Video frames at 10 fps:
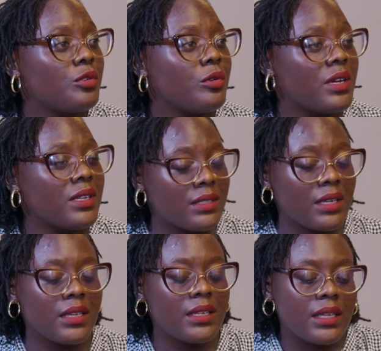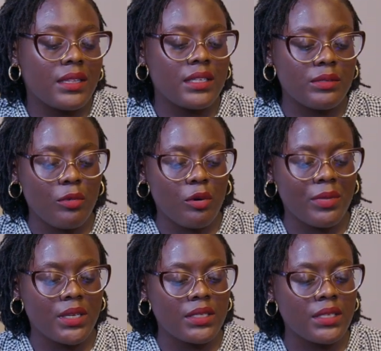you know, as in this
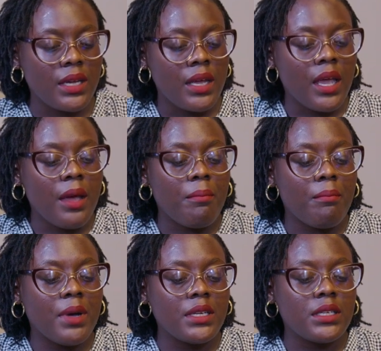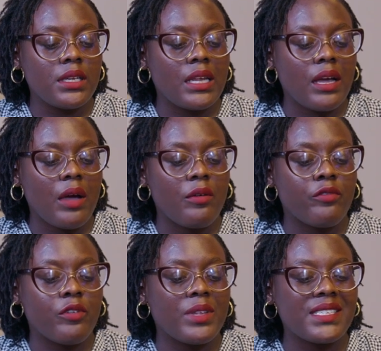moment. But
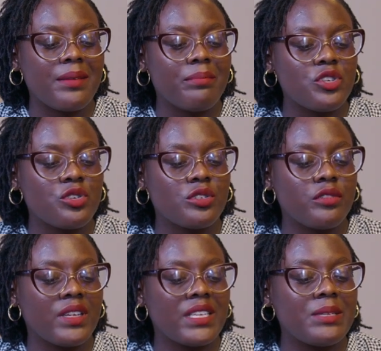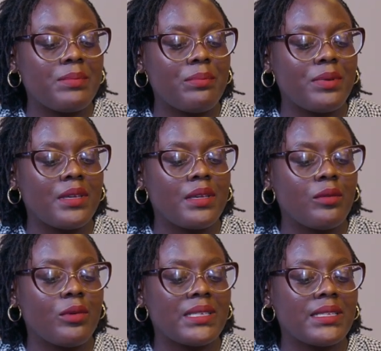from the submissions of the
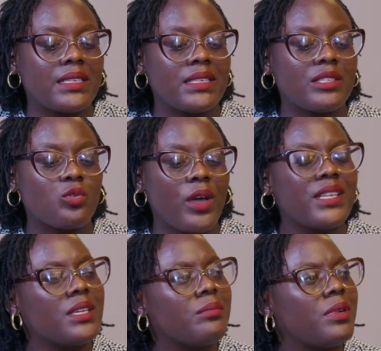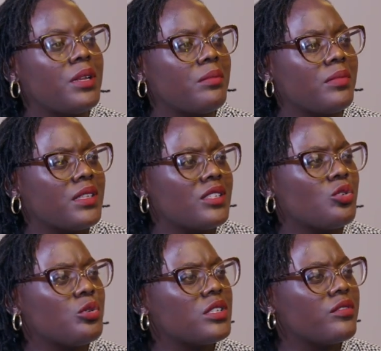DPP was that it's
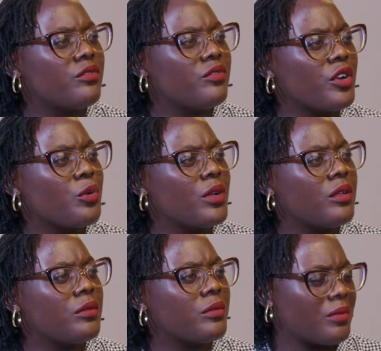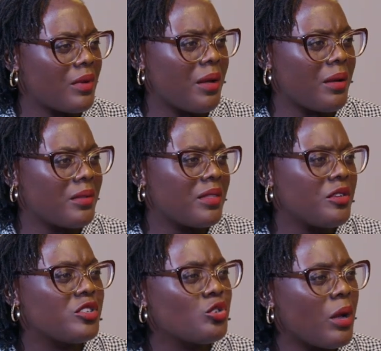not very well,
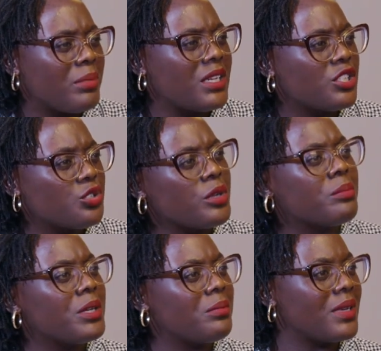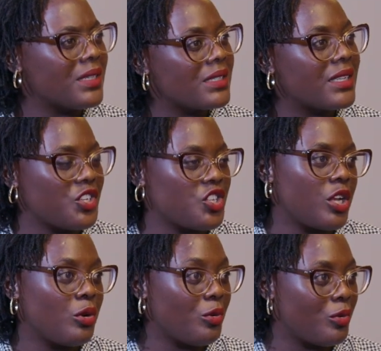there is no ability to implement such
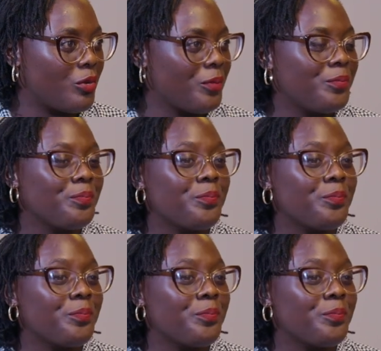a law.